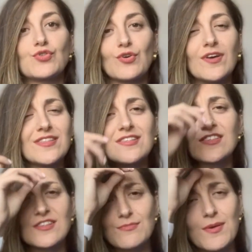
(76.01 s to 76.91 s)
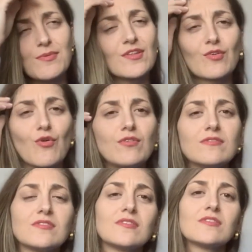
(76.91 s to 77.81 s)
So it is just maybe the
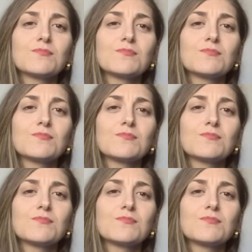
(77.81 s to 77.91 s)
coincidence,